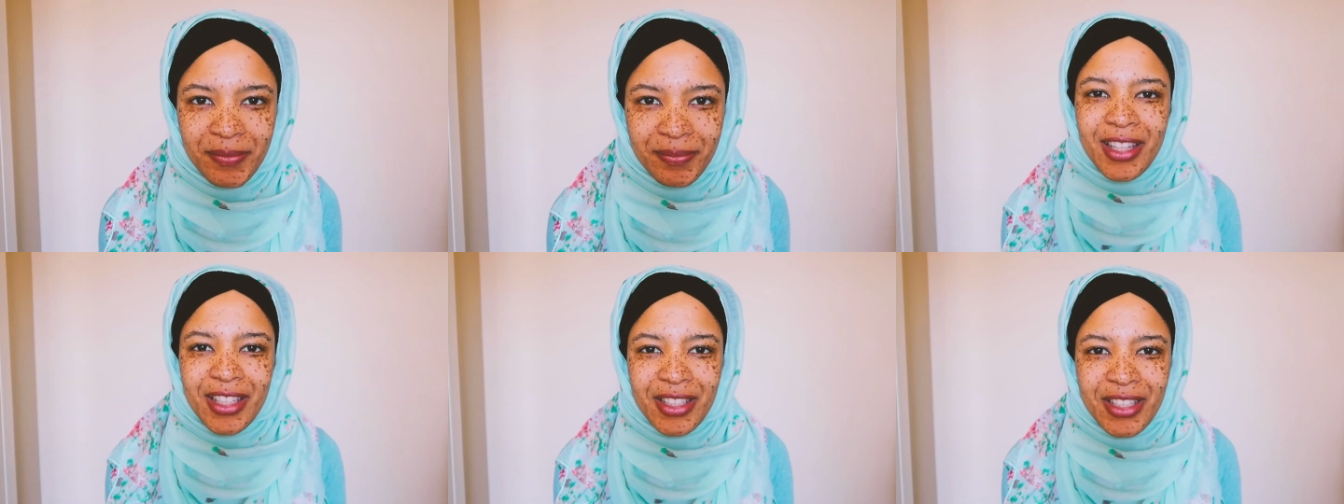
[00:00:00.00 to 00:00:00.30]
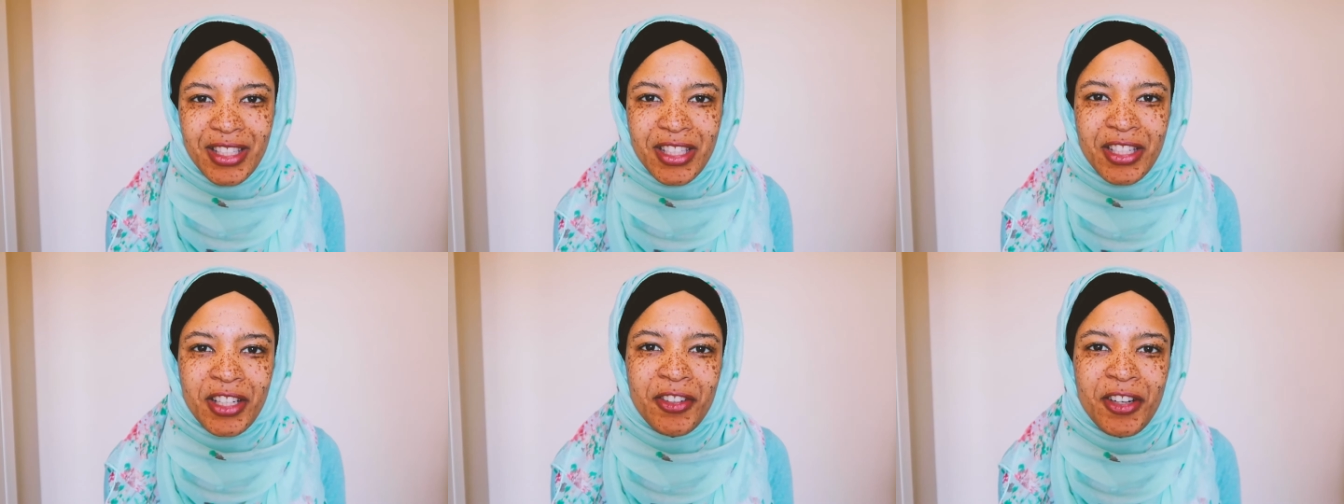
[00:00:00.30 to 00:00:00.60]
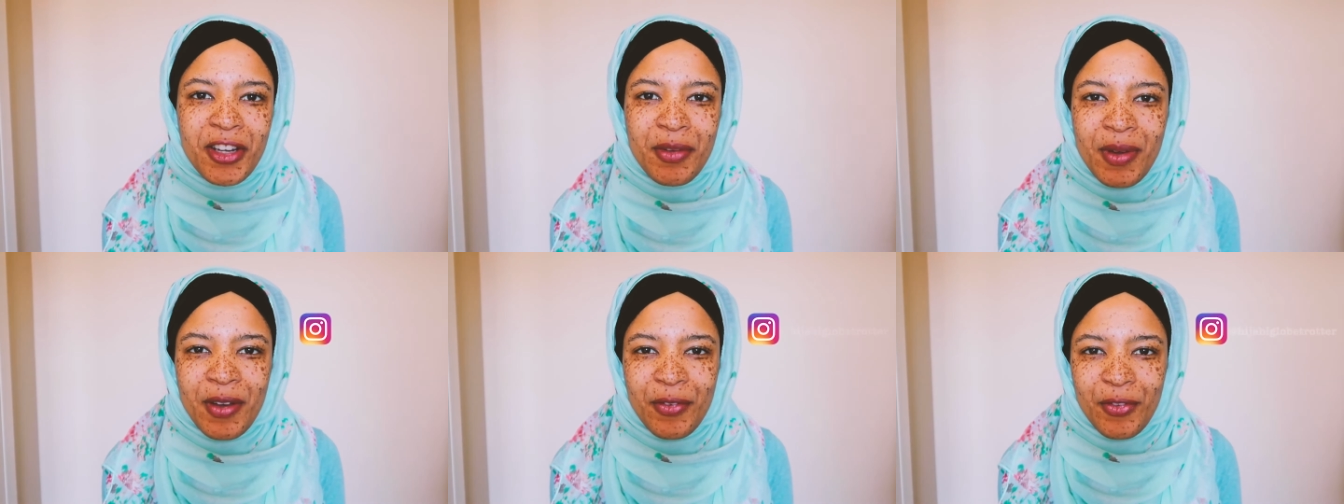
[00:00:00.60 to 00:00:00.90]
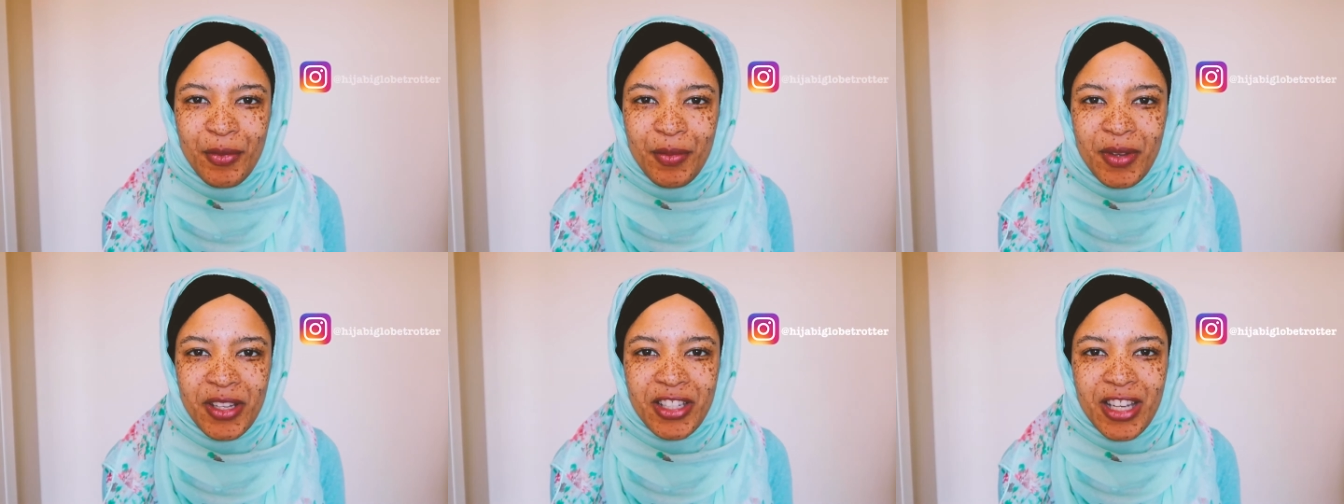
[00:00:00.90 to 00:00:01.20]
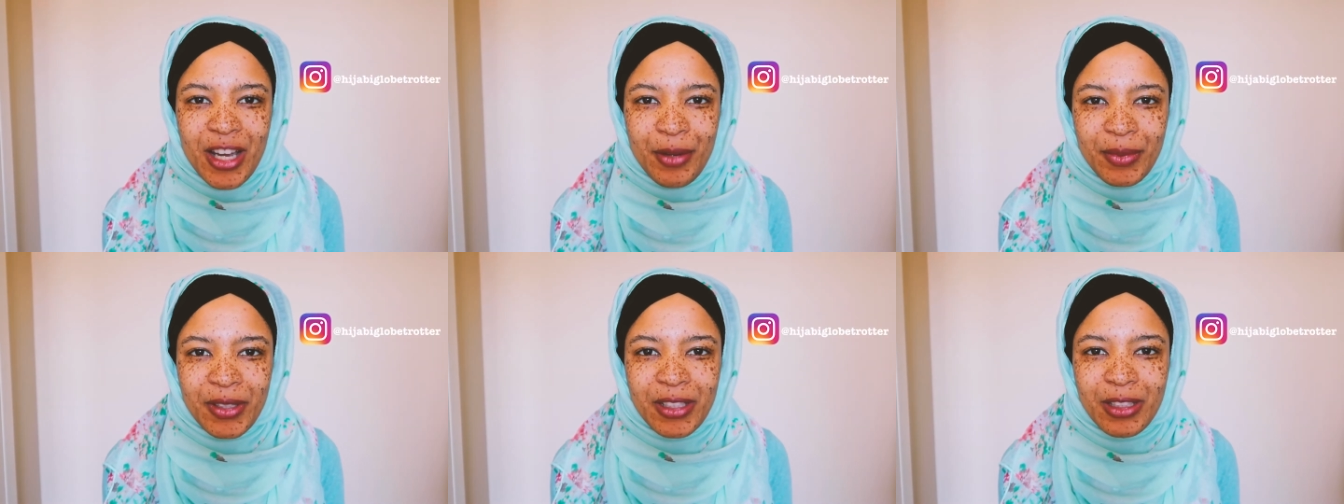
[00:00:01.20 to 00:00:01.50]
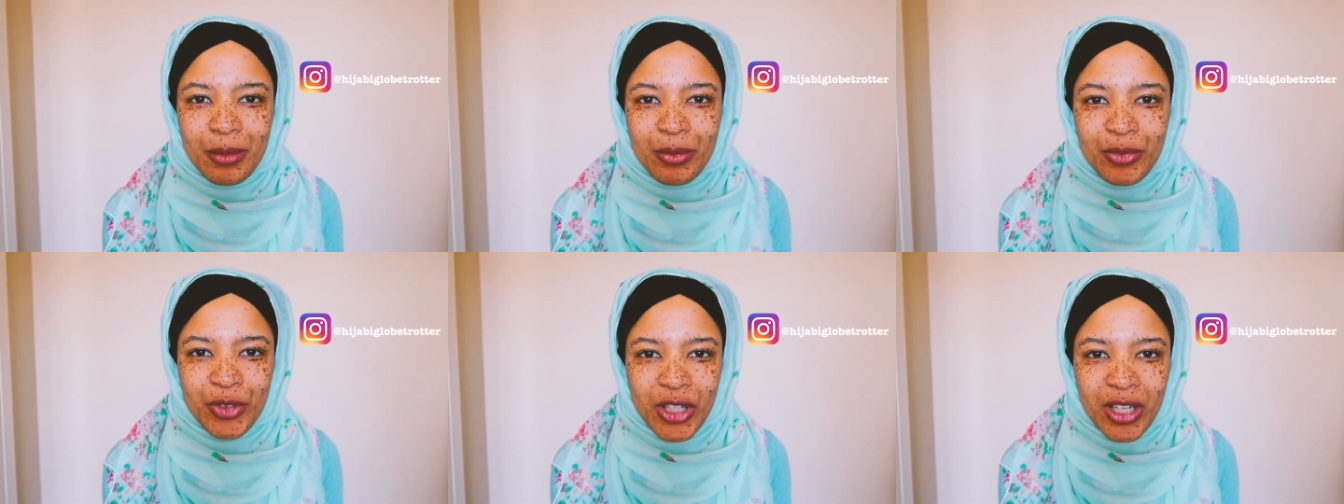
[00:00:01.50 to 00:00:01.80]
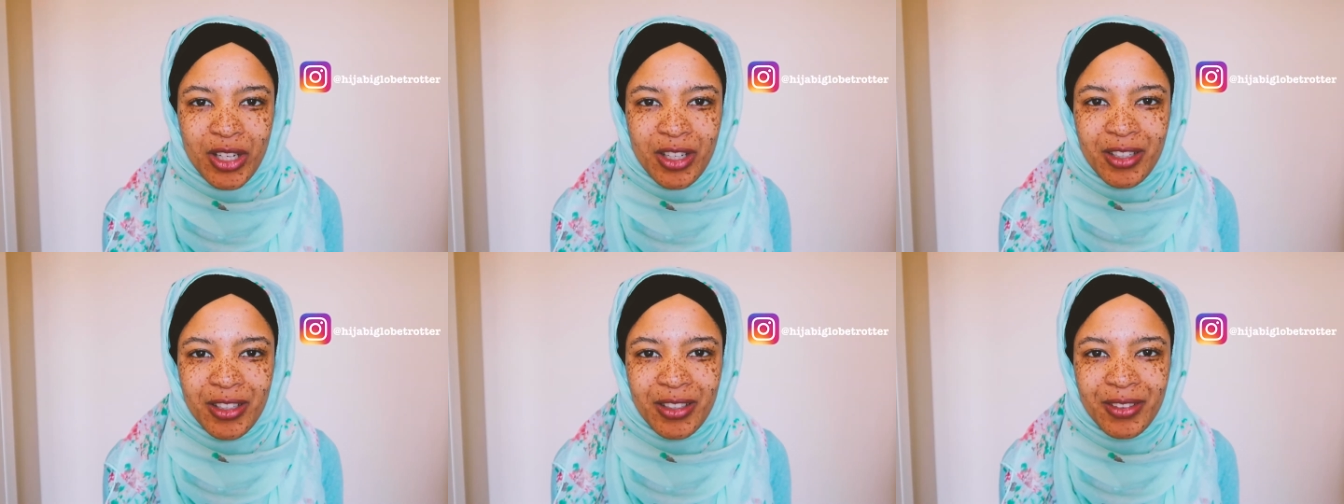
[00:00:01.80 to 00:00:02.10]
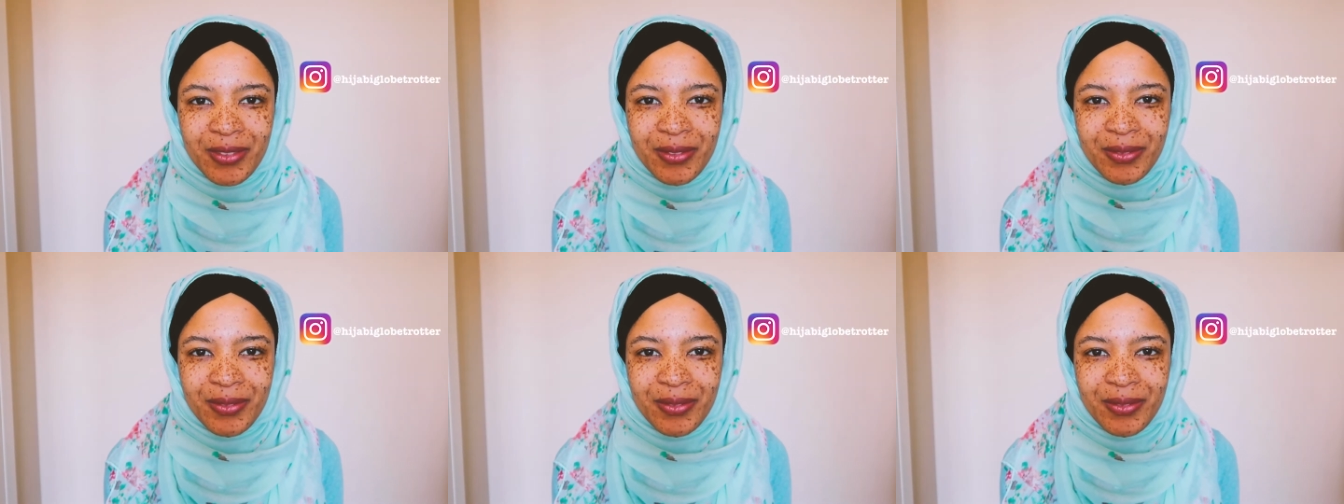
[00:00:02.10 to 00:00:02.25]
This is Karima from Hijabiglobetrotter.